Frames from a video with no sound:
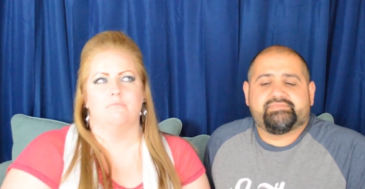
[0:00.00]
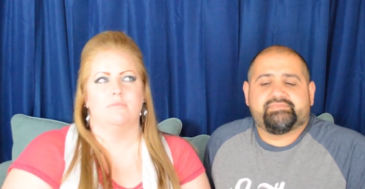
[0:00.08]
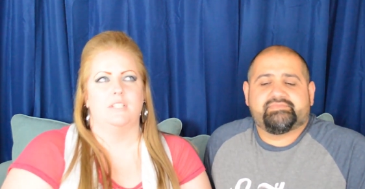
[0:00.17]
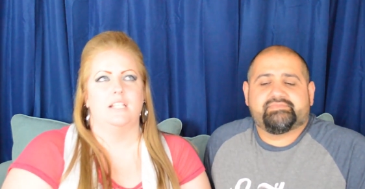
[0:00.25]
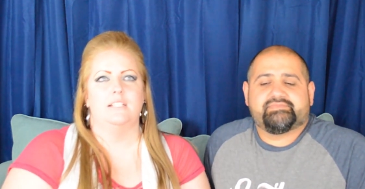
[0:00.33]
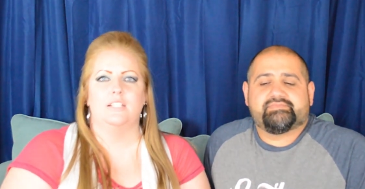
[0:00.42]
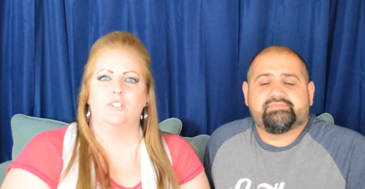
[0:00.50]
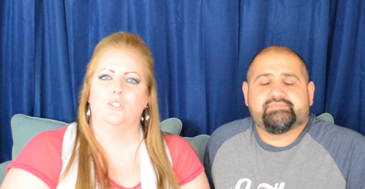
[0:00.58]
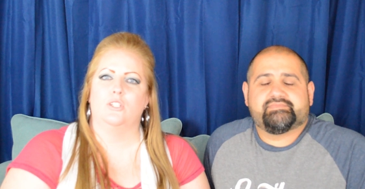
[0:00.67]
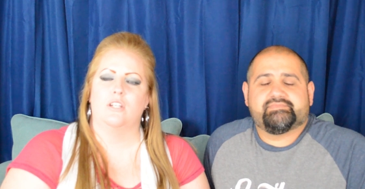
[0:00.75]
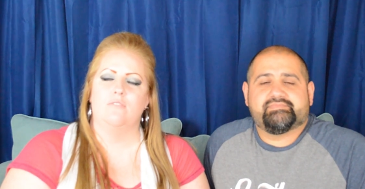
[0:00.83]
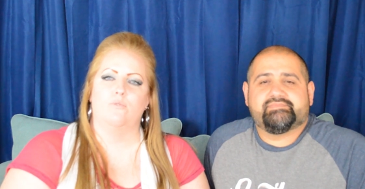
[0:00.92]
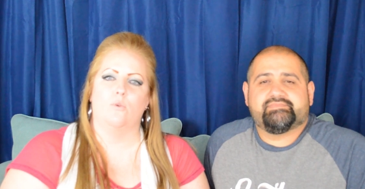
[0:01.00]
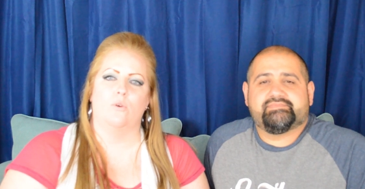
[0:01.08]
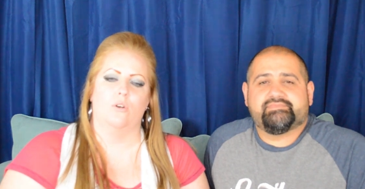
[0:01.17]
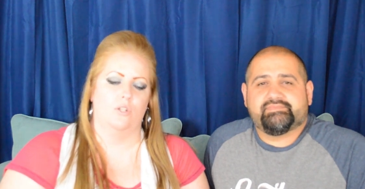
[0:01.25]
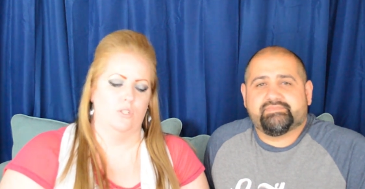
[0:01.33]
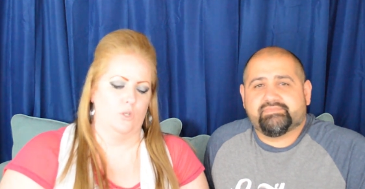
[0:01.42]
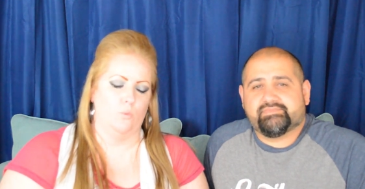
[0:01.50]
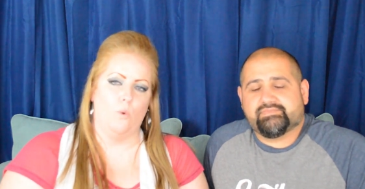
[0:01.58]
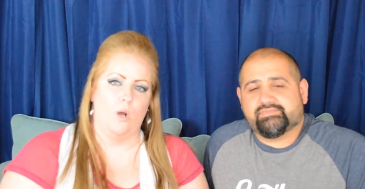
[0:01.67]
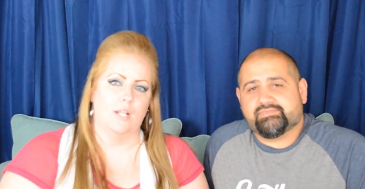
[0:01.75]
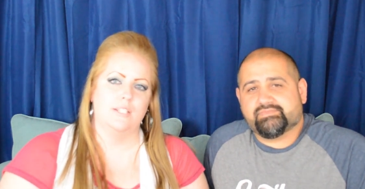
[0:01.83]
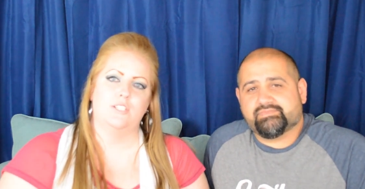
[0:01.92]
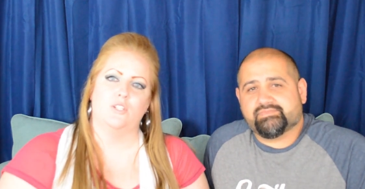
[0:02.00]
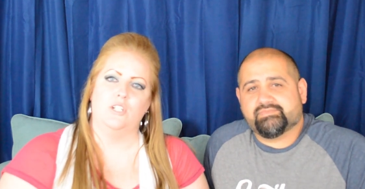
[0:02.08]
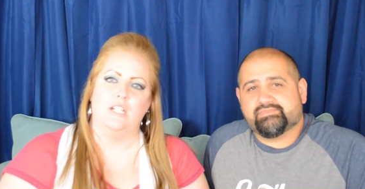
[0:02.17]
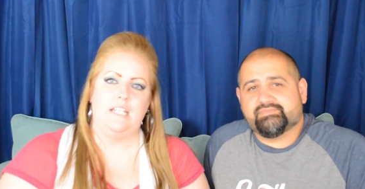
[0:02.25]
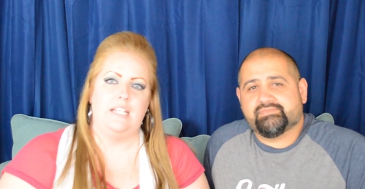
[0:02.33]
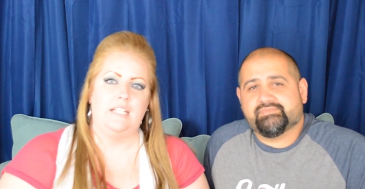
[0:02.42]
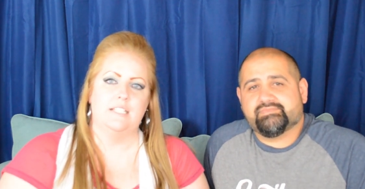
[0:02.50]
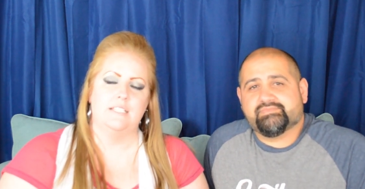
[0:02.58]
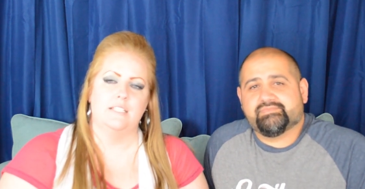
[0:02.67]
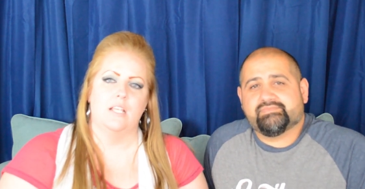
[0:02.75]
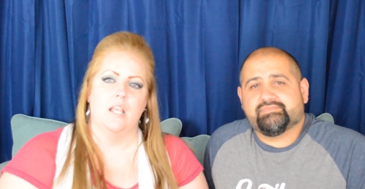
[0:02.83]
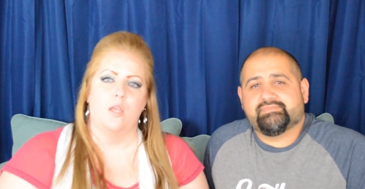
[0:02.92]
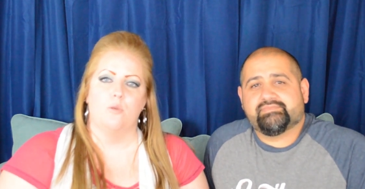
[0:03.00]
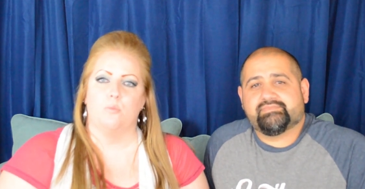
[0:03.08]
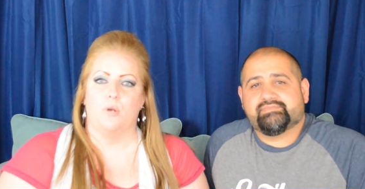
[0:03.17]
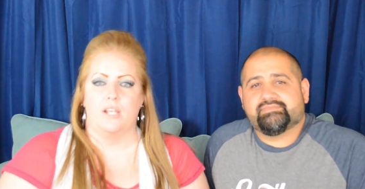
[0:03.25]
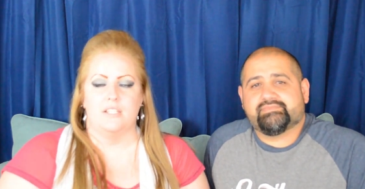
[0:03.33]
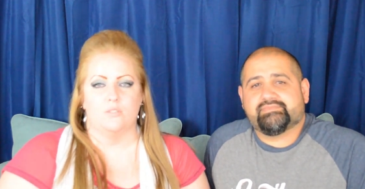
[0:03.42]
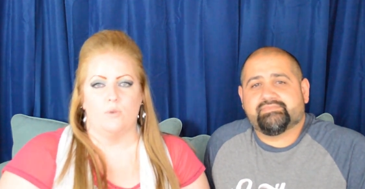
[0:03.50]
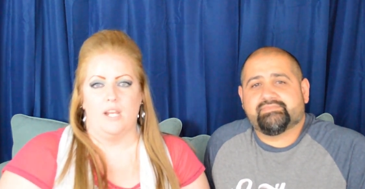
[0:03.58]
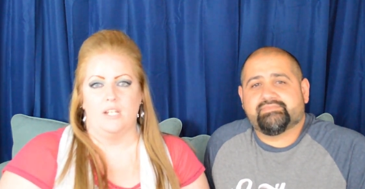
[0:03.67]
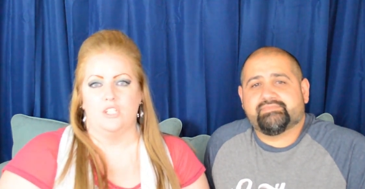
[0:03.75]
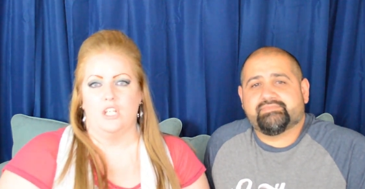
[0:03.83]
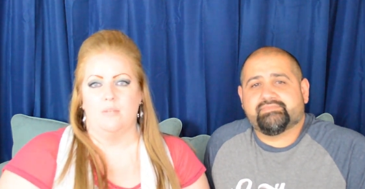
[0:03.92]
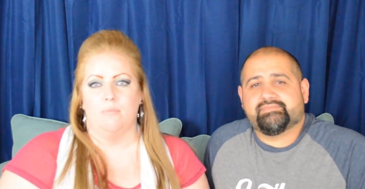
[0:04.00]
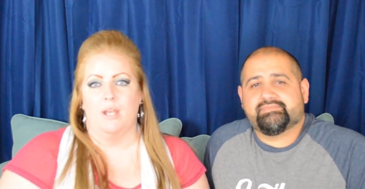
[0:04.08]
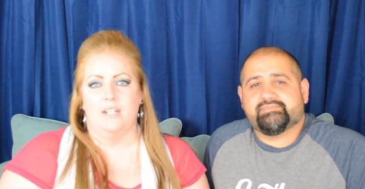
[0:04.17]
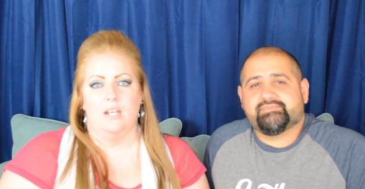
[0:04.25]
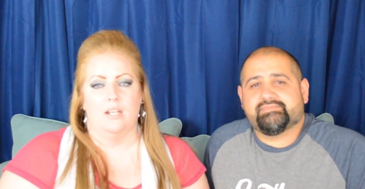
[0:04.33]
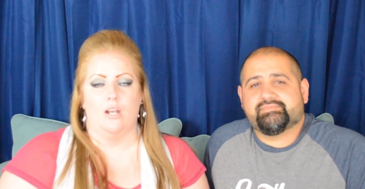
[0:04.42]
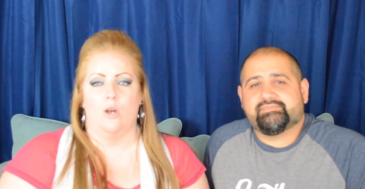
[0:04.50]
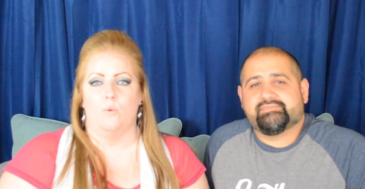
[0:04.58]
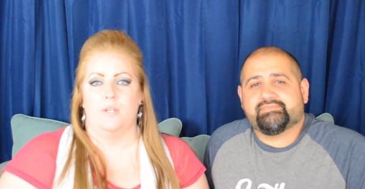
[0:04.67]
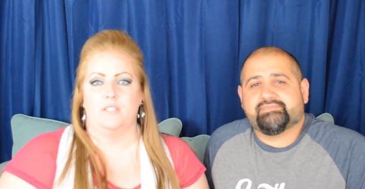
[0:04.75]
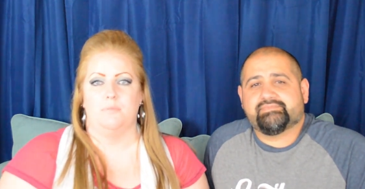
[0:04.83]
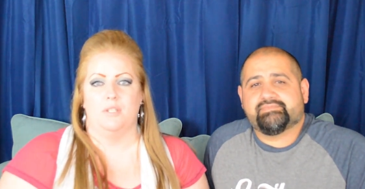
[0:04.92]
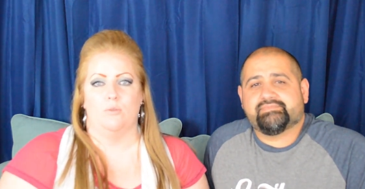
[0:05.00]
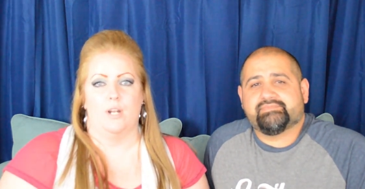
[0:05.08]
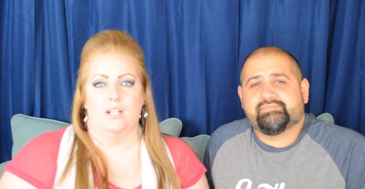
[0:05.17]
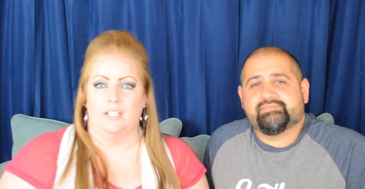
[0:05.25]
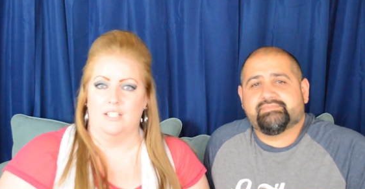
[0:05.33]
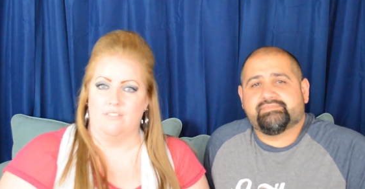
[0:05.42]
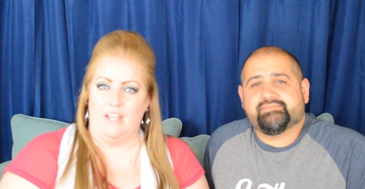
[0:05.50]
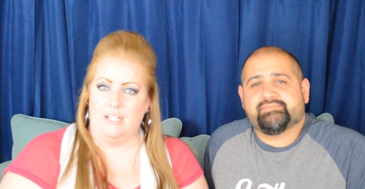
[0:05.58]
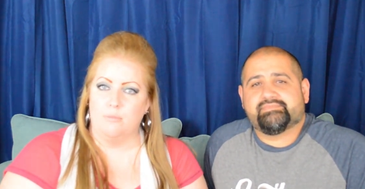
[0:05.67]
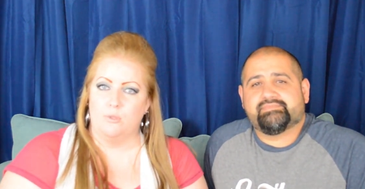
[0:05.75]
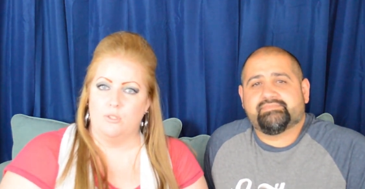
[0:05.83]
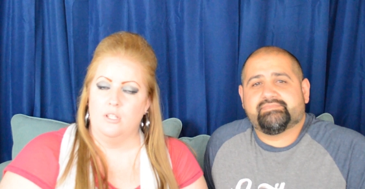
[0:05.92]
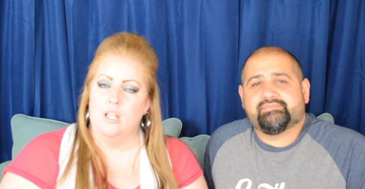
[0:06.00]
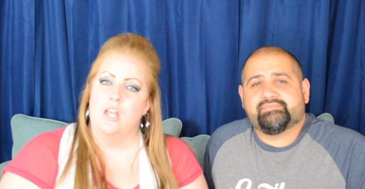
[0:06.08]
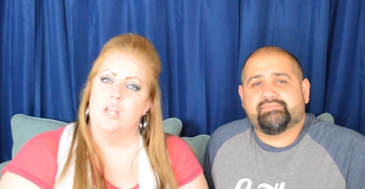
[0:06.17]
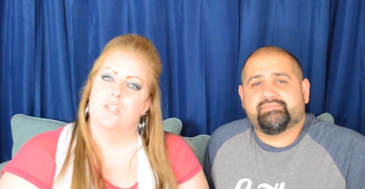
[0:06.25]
Speaker 1: things that you're looking for, your wants, your needs, price range, it might not always be readily available.